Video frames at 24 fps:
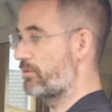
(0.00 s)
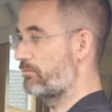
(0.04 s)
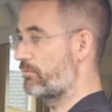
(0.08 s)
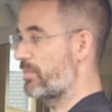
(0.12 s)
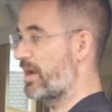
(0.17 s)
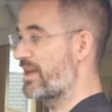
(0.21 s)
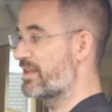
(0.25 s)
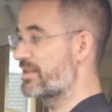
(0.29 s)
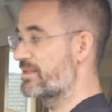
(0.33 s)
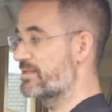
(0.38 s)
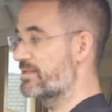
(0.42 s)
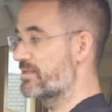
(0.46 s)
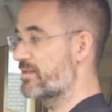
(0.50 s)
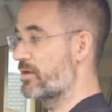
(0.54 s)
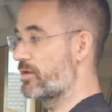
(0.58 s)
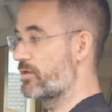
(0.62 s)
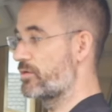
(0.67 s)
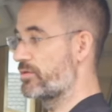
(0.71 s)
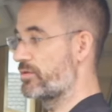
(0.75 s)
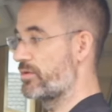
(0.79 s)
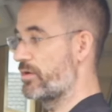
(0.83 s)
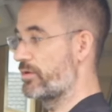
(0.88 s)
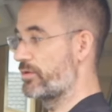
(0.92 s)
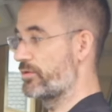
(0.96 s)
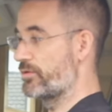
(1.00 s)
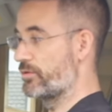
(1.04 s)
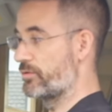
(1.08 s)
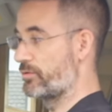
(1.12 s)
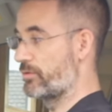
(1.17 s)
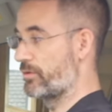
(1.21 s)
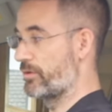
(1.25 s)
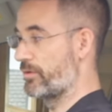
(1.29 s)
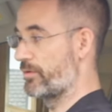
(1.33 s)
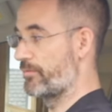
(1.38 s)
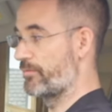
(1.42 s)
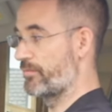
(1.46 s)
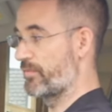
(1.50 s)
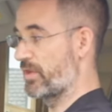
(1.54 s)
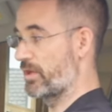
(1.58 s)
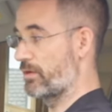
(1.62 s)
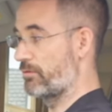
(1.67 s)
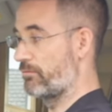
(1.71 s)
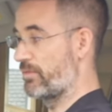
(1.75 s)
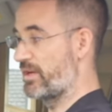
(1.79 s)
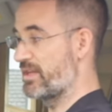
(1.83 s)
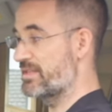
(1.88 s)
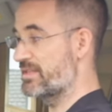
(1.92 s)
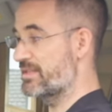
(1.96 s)
right under your
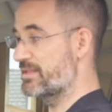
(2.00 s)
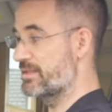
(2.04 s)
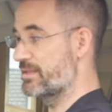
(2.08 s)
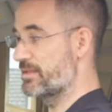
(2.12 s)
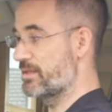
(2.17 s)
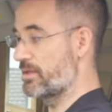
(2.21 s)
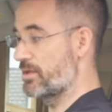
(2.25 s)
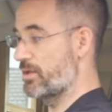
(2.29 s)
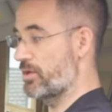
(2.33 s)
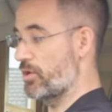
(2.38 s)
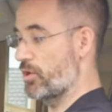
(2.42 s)
wrist,